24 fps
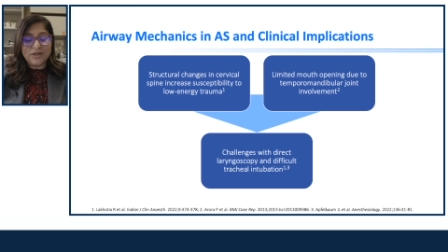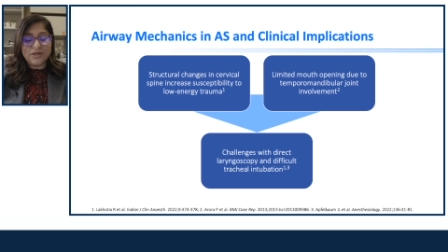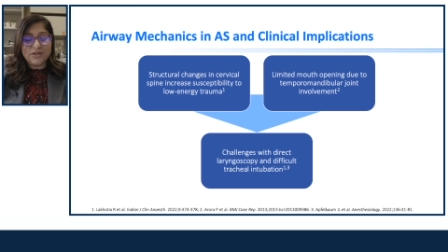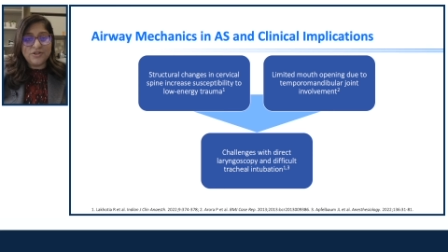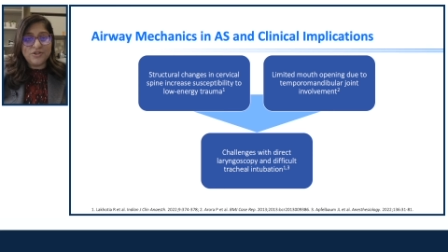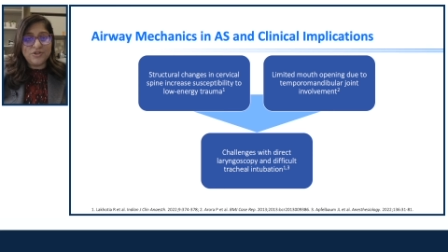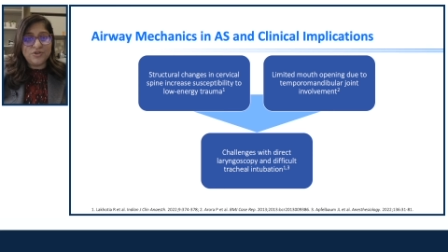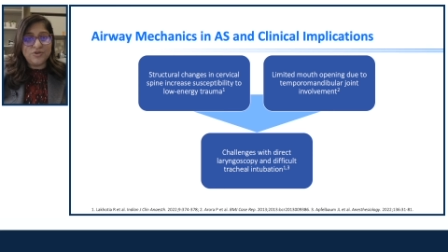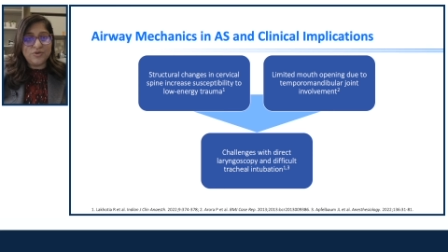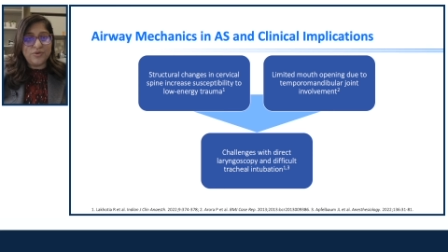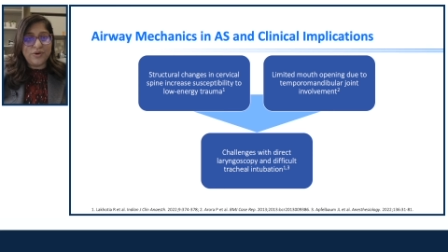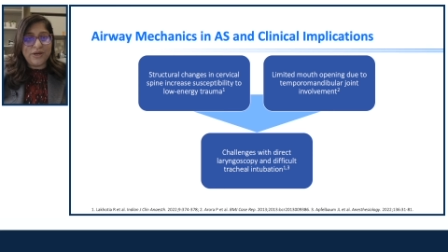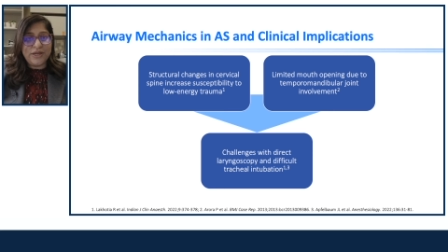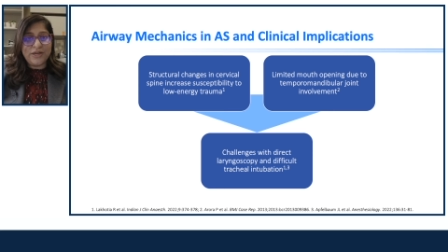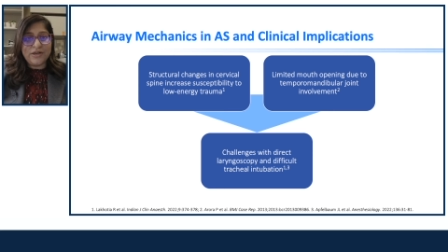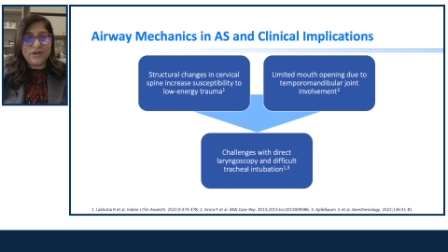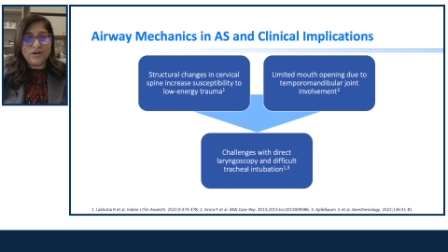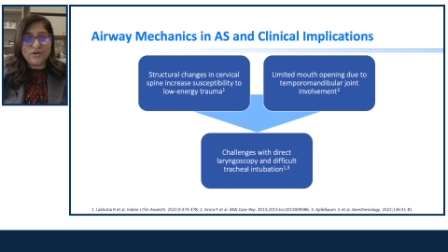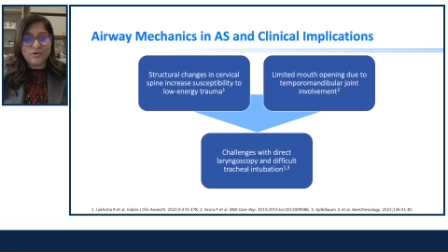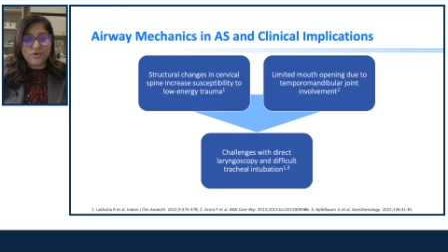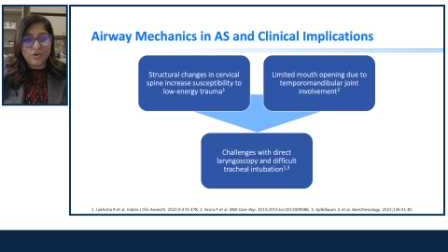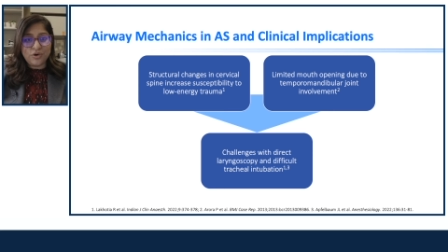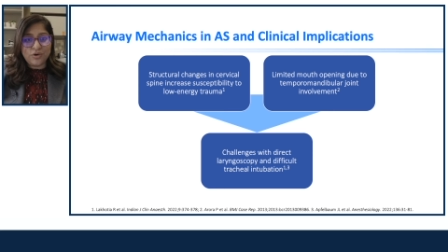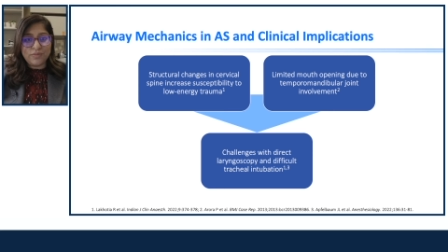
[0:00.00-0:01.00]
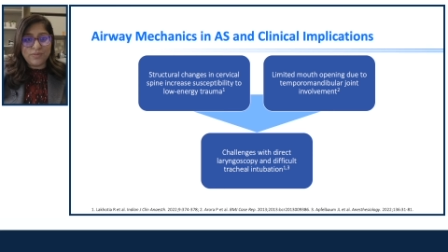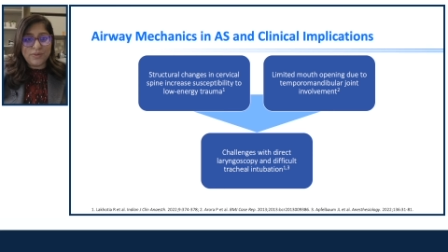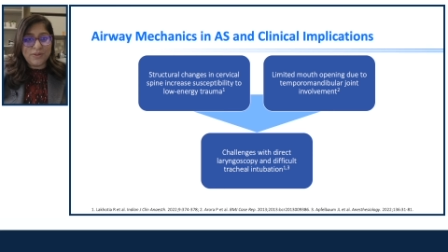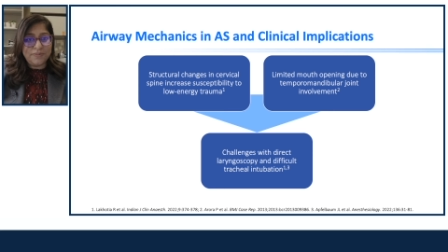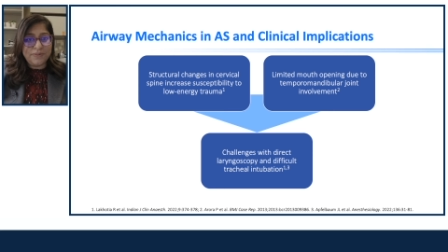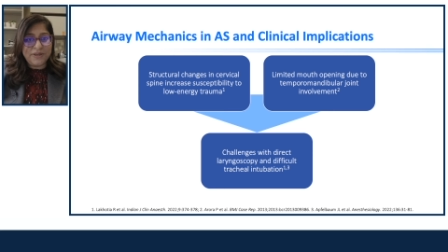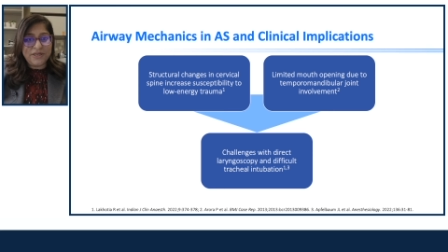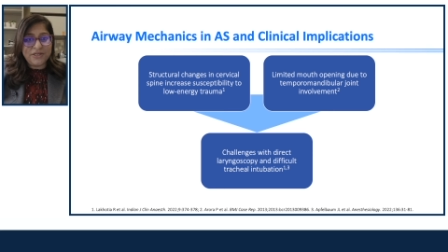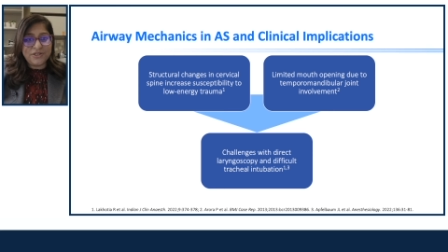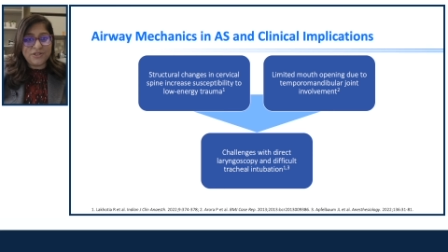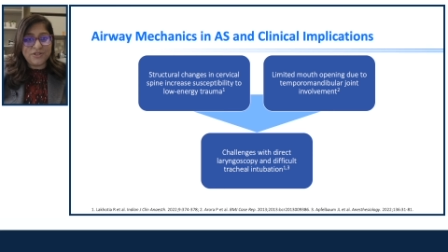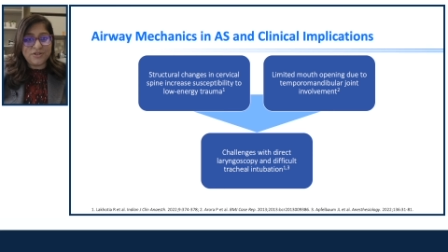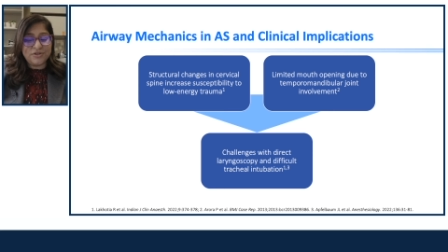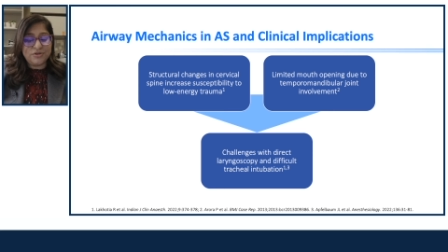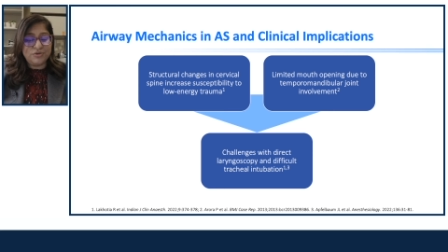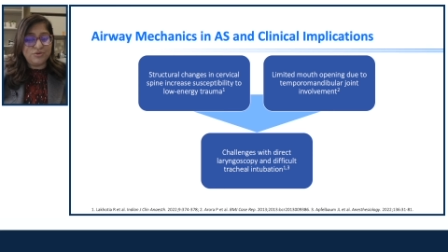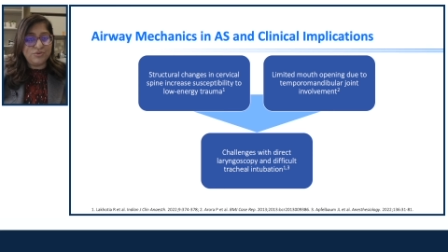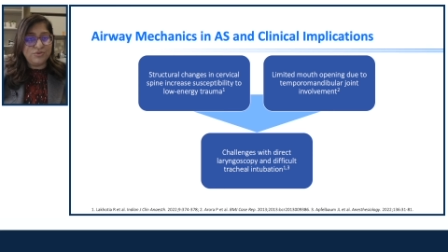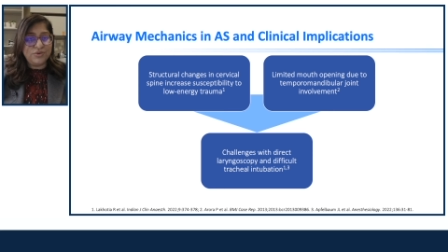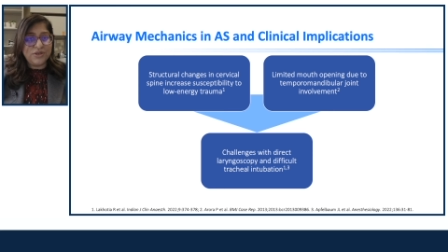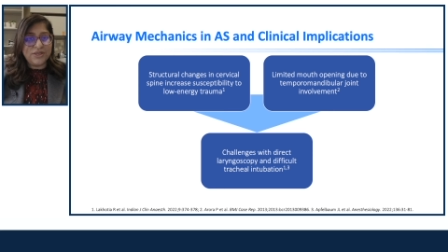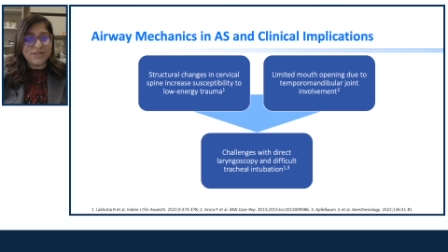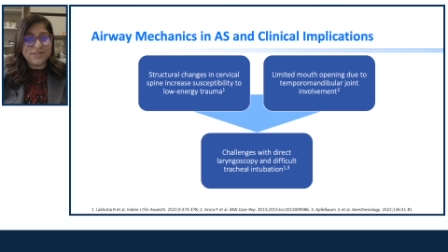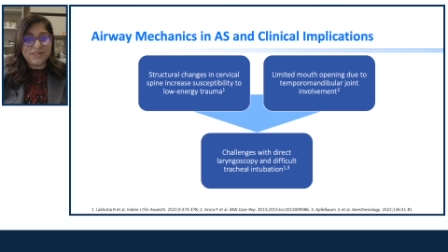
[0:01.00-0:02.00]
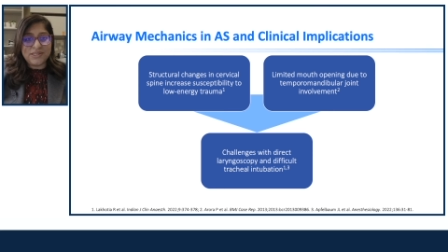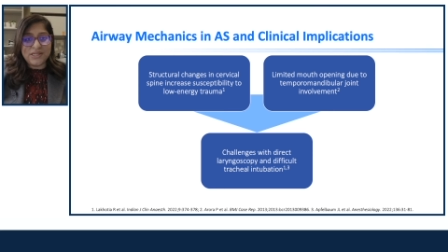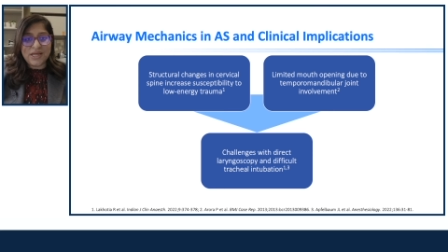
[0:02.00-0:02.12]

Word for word: So in a normal patient who does